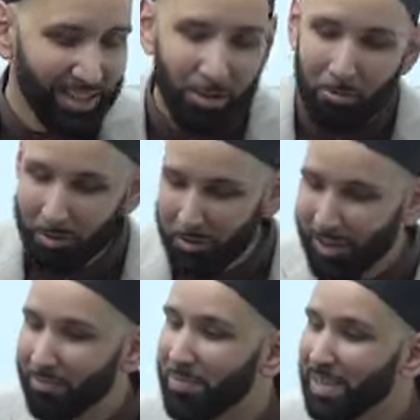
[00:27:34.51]
you know, would
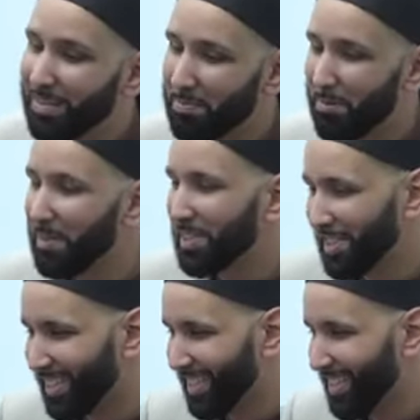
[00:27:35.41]
you give me
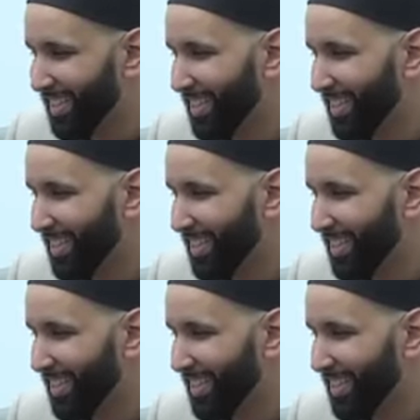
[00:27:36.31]
permission